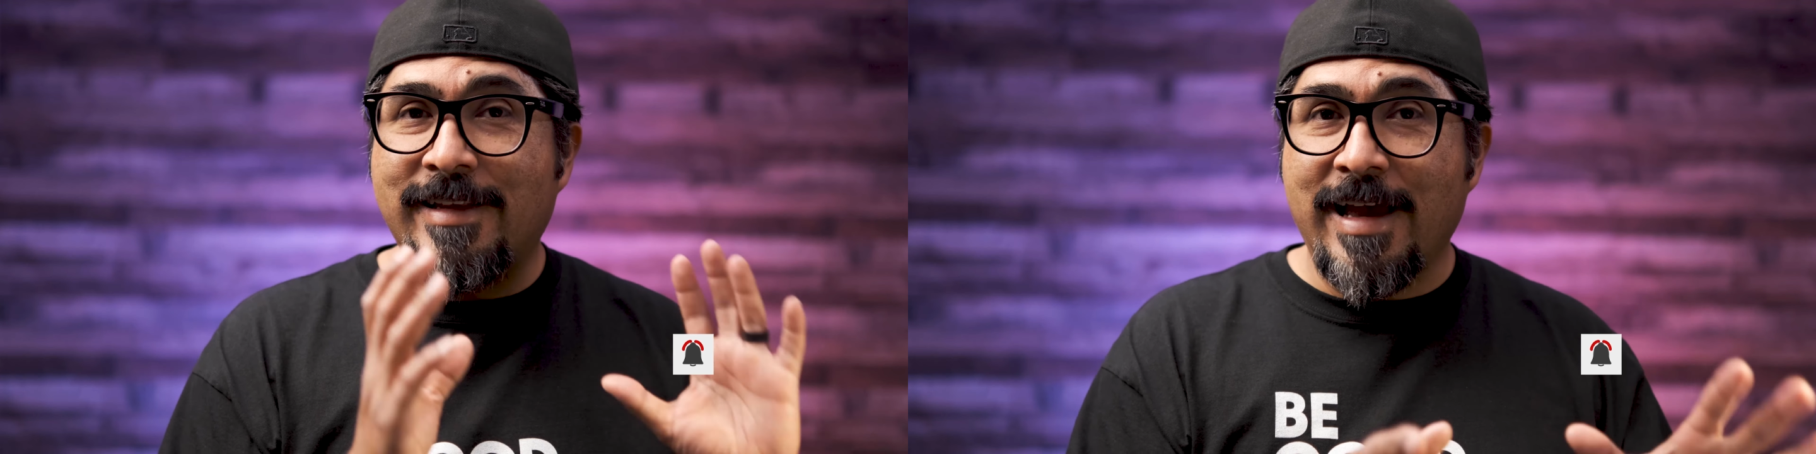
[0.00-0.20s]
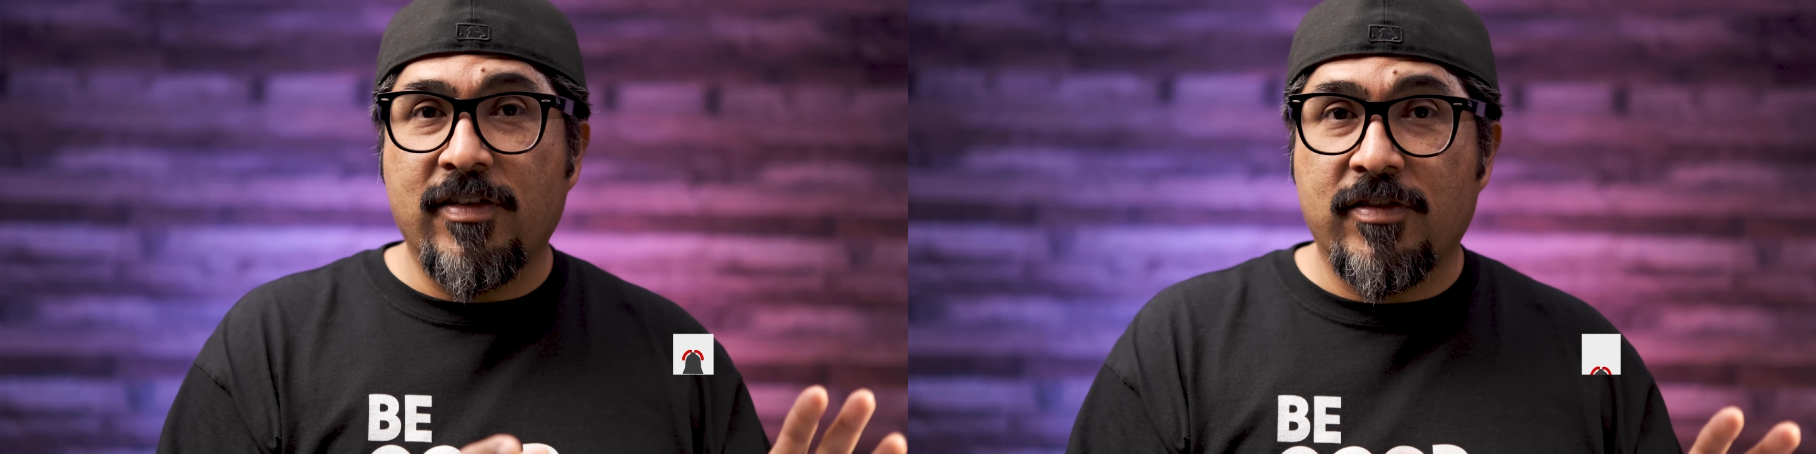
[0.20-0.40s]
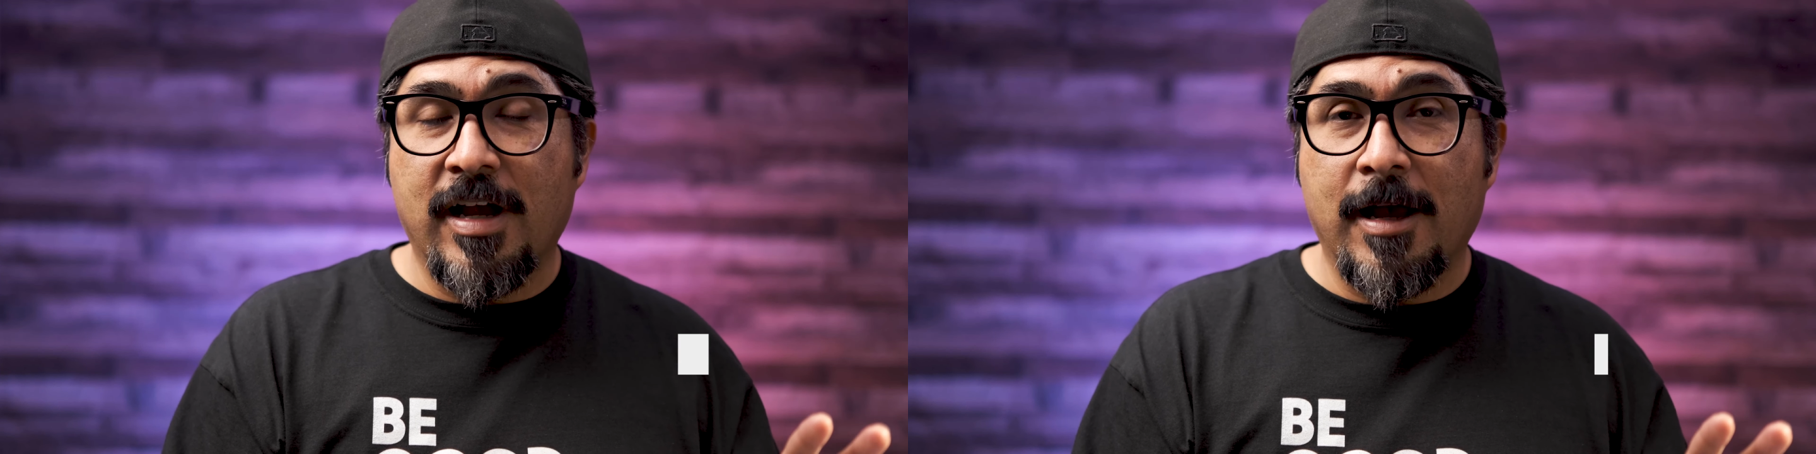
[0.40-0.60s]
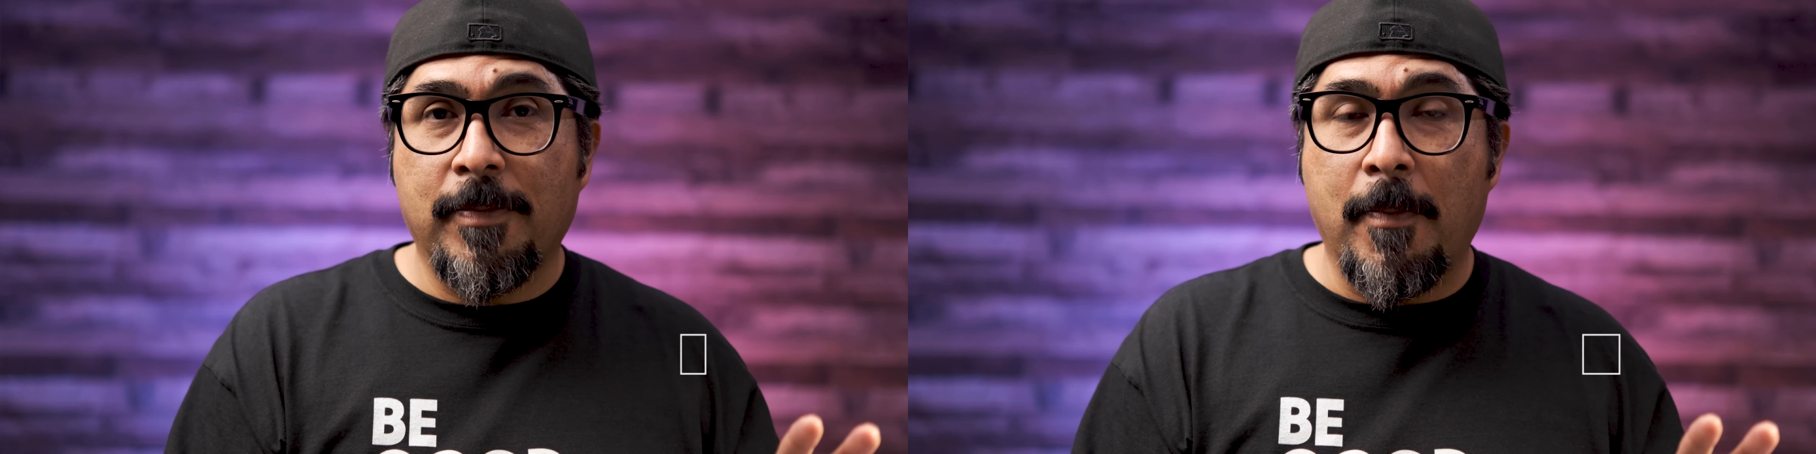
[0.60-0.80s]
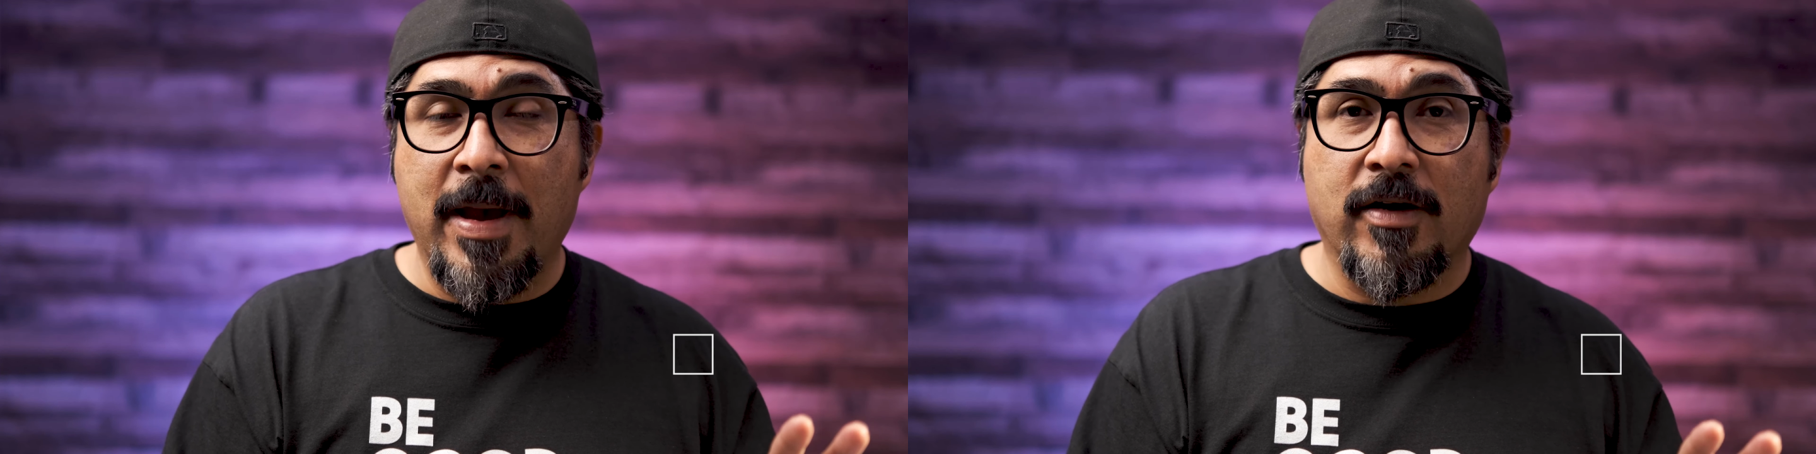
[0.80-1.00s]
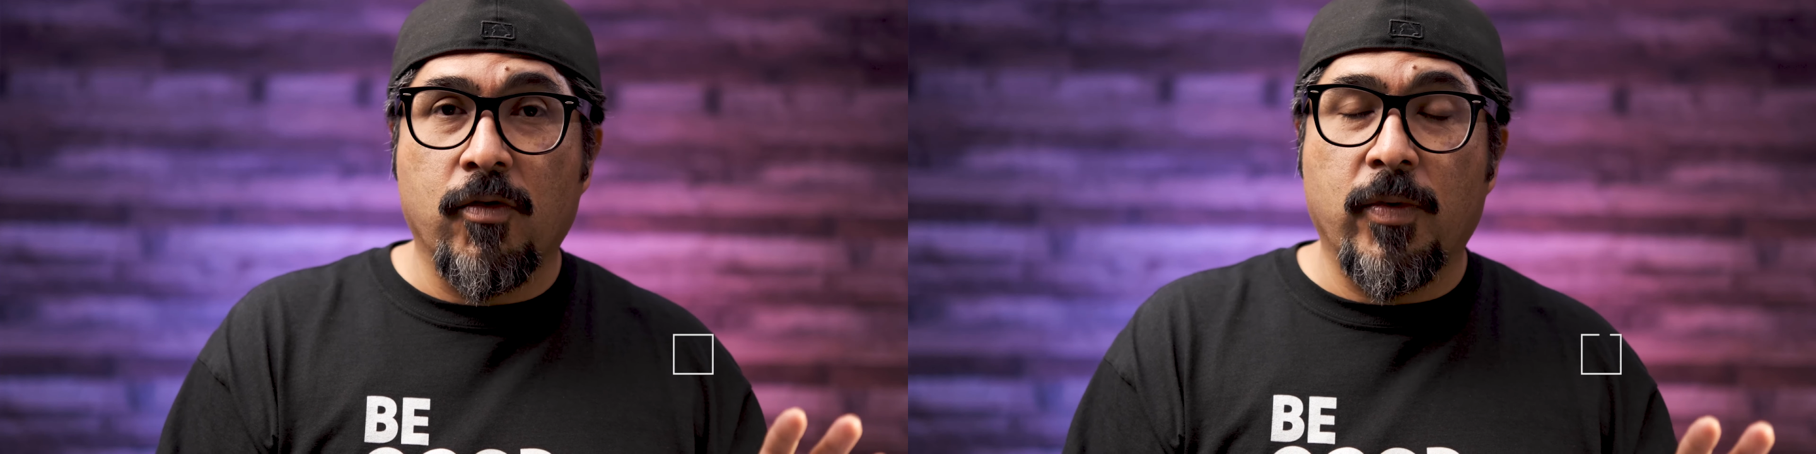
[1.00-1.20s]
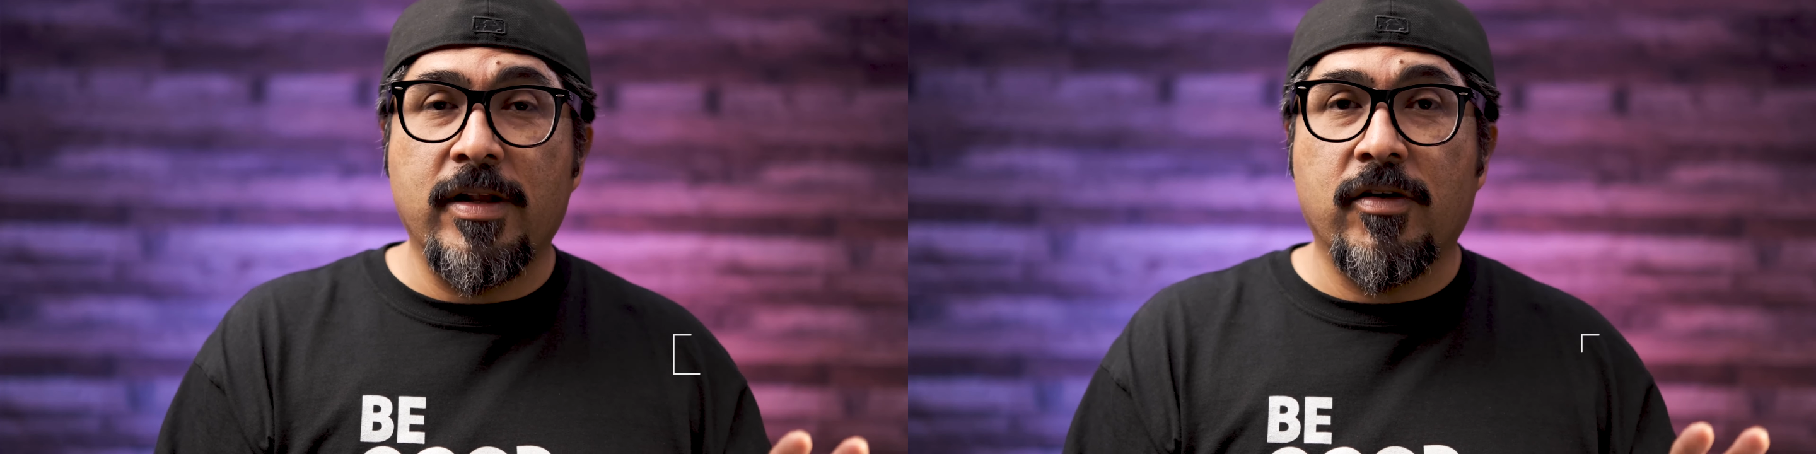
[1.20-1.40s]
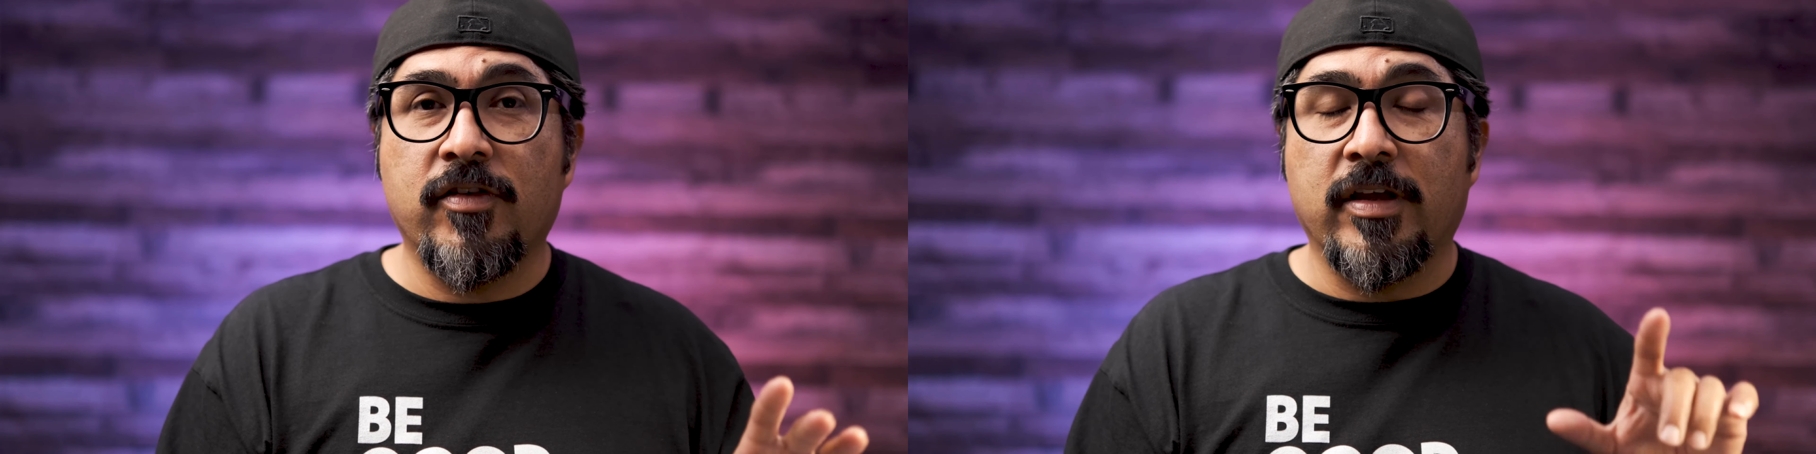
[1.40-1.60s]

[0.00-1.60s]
desktop Mac, Windows.